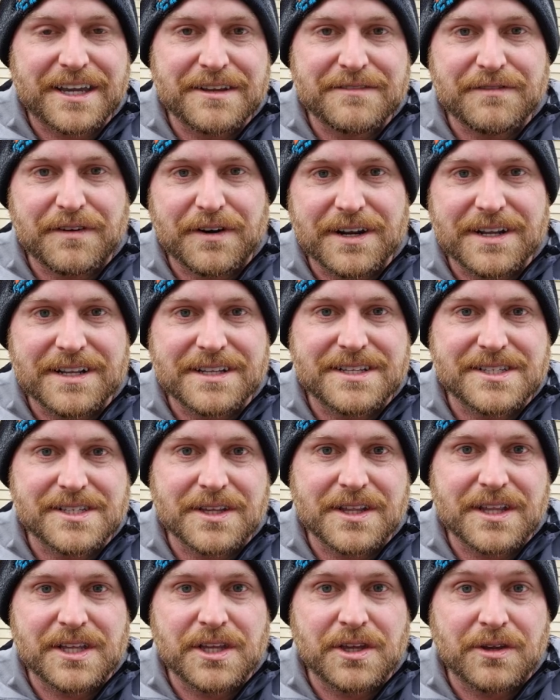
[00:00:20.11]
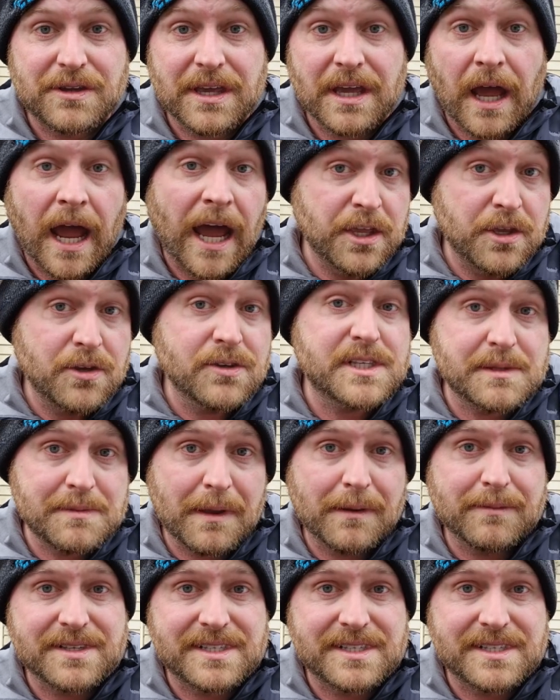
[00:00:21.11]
converted so that you can, I used to be able